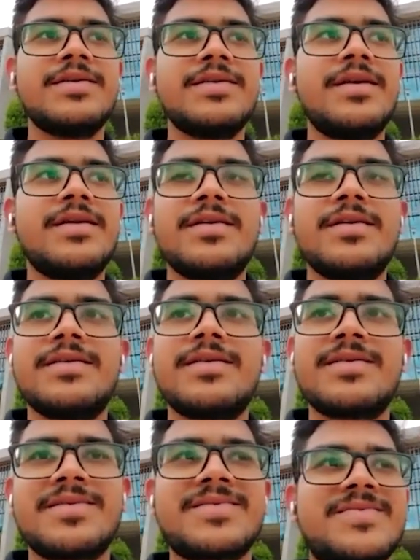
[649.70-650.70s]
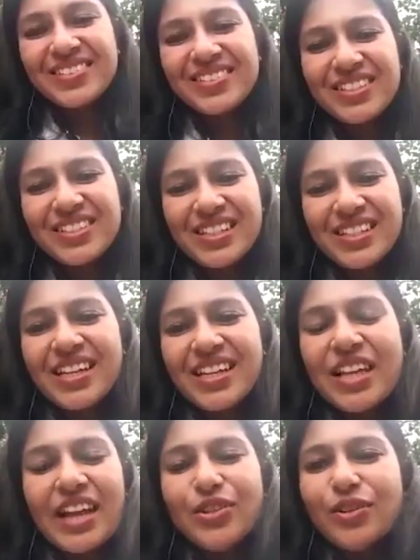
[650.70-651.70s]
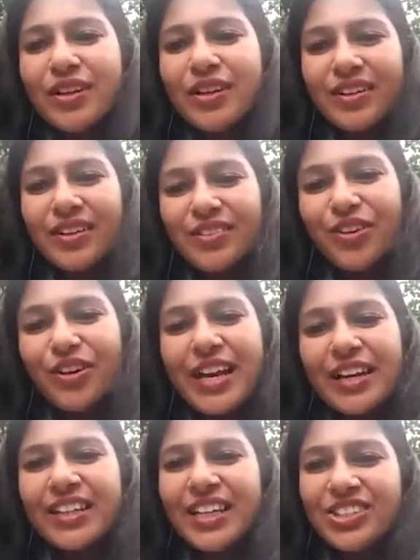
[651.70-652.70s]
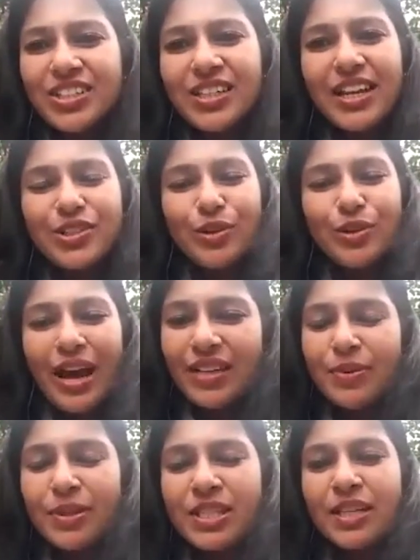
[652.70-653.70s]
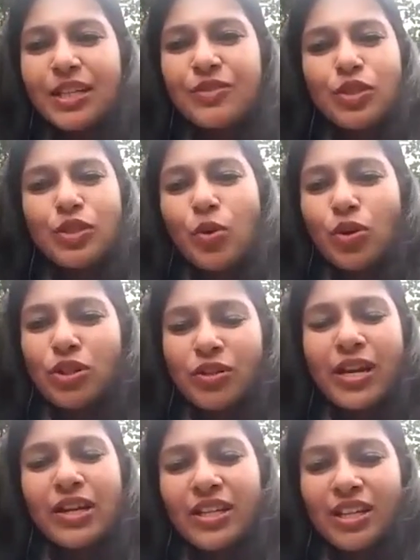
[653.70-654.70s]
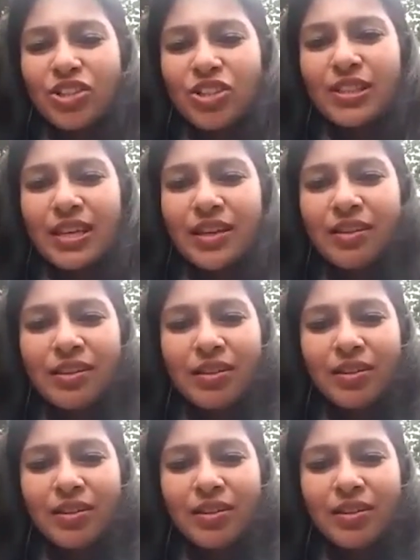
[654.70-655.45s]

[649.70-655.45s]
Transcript: Nice. That sounds nice. But, and you, for recreation, like, do you have any facilities for sports or recreation there?